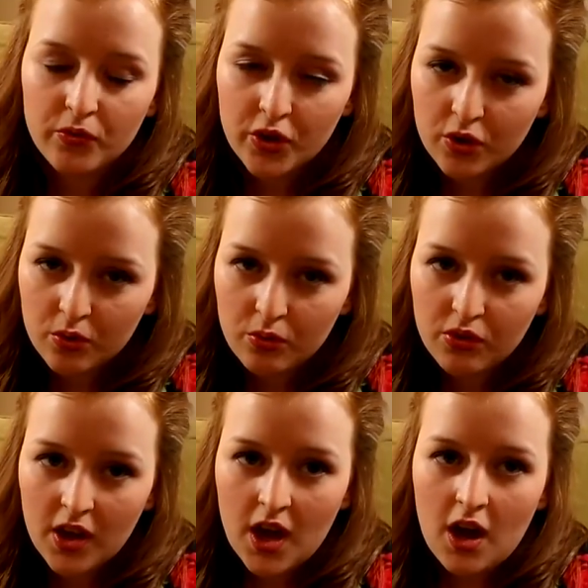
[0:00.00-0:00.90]

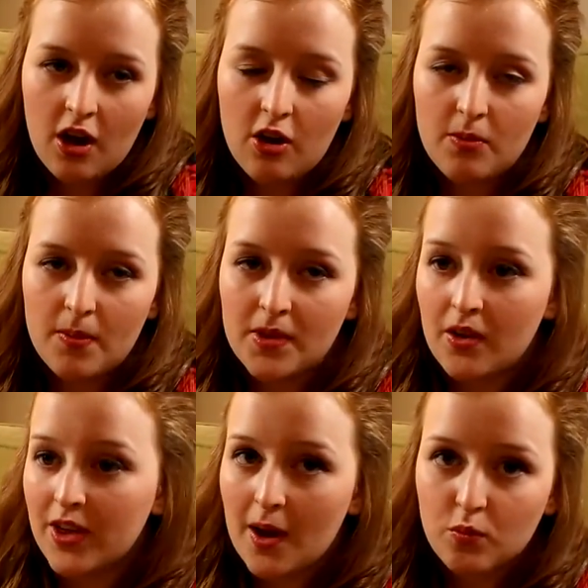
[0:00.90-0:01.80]
reviews, and
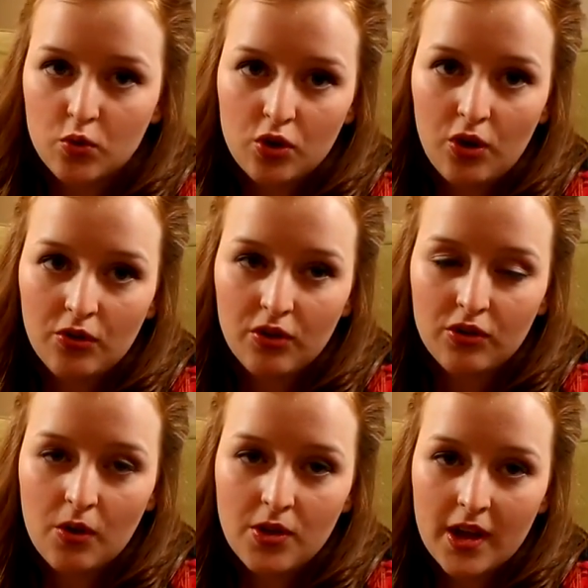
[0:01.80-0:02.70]
that I've kept on using,
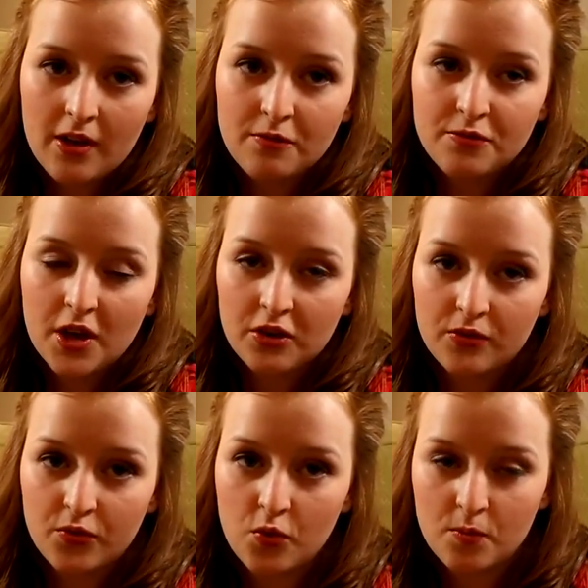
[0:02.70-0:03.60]
so they have
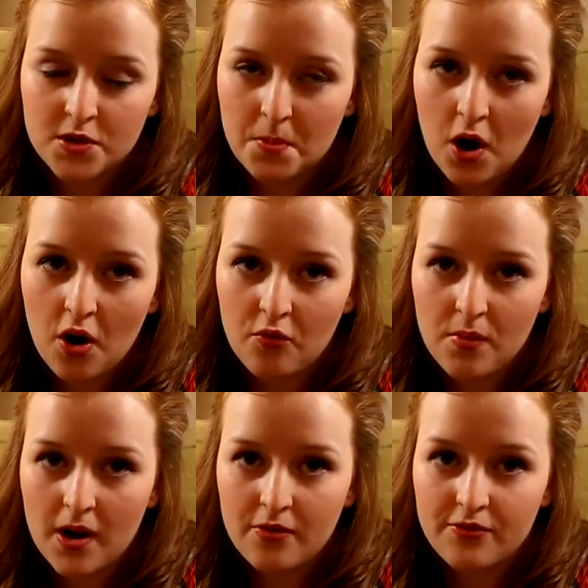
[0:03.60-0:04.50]
thus formed a part of
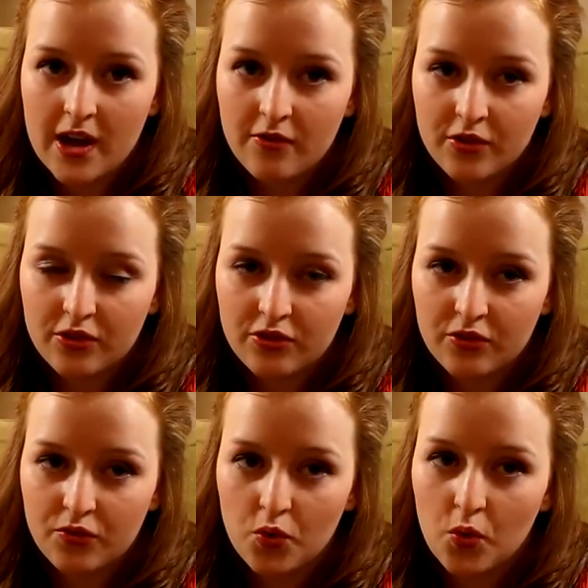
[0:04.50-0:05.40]
my
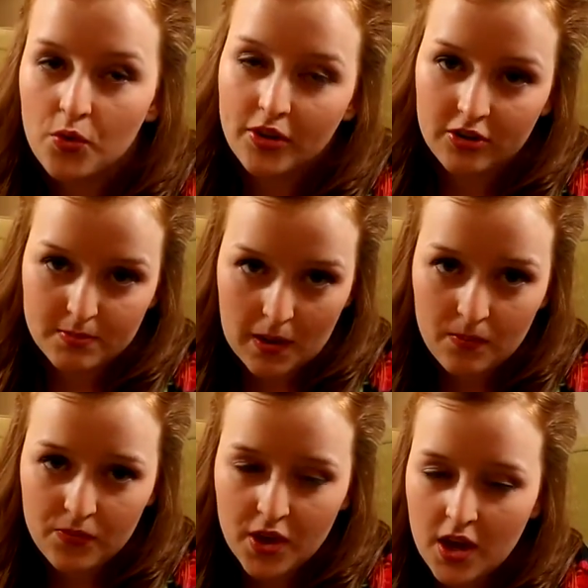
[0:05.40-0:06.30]
favourites for this
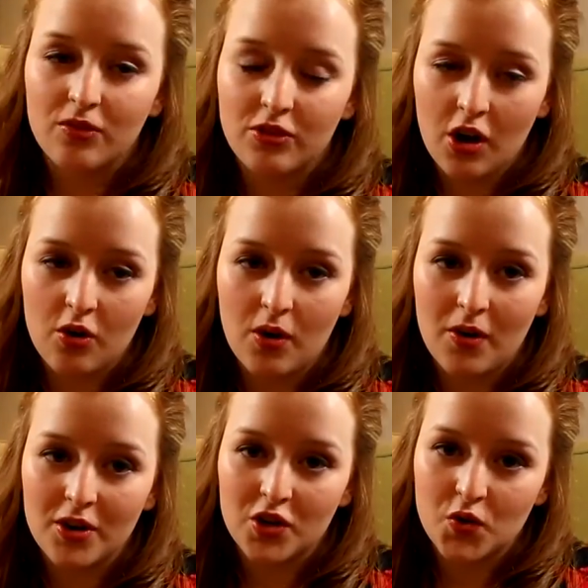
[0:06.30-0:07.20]
month. So
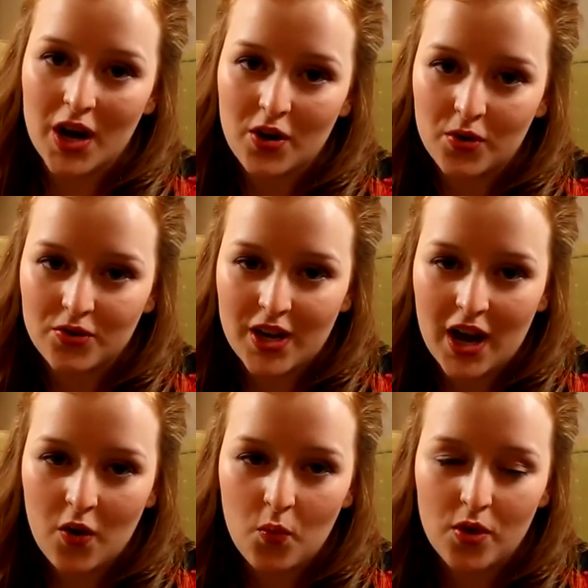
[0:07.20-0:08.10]
I'm going to crack on
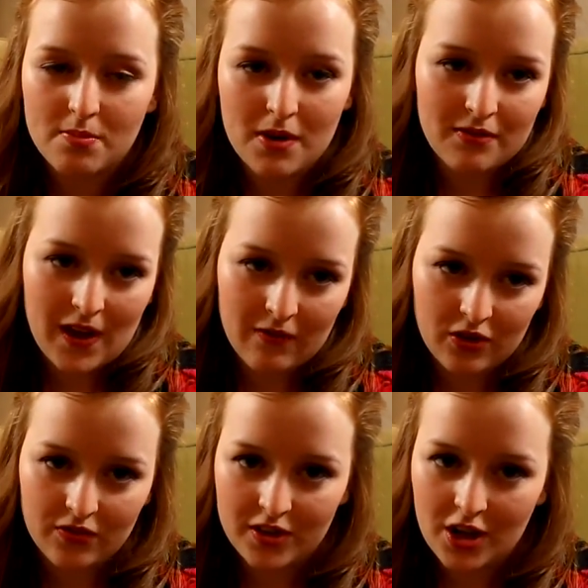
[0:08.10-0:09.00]
now with my
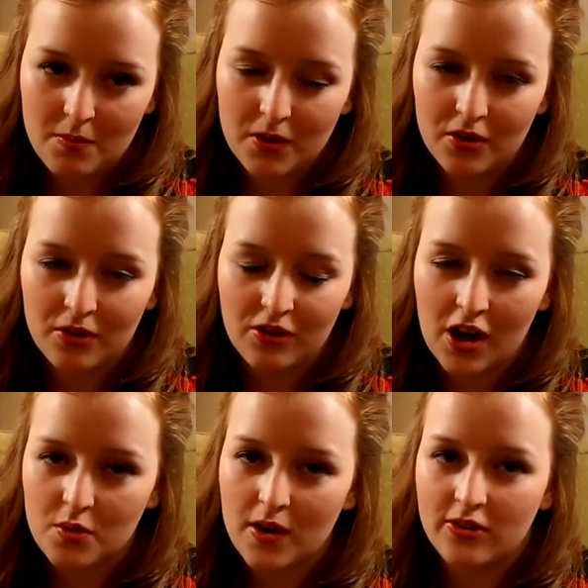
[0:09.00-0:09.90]
favourites video, because
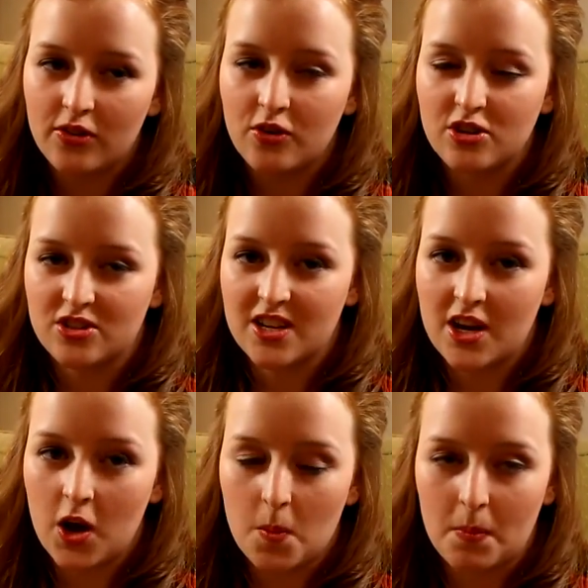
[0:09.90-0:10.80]
otherwise it's going to
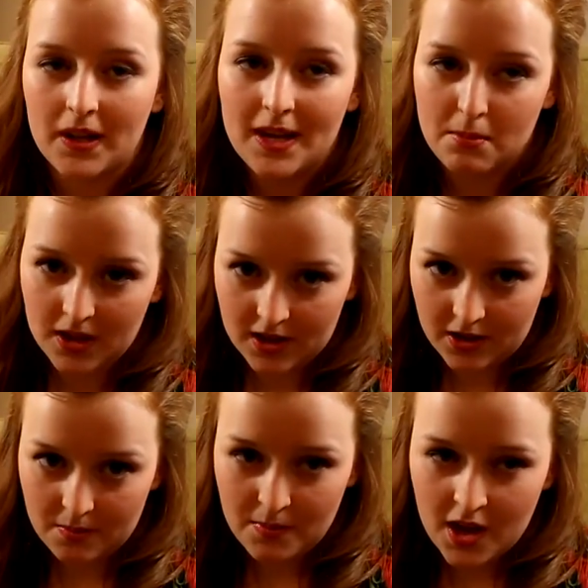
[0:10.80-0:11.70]
take a complete
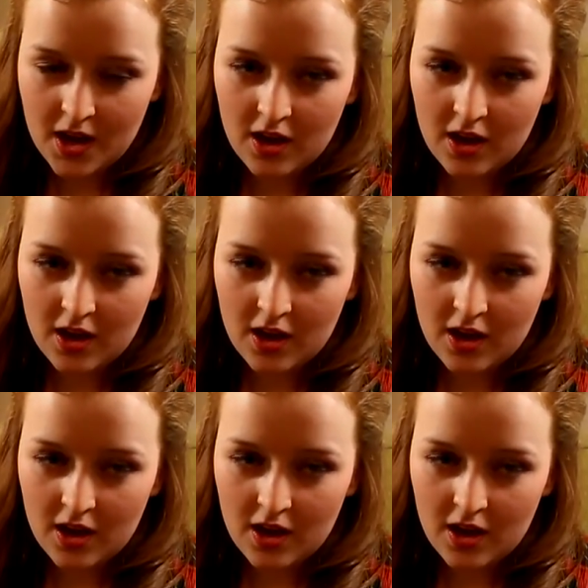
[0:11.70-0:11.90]
millennium.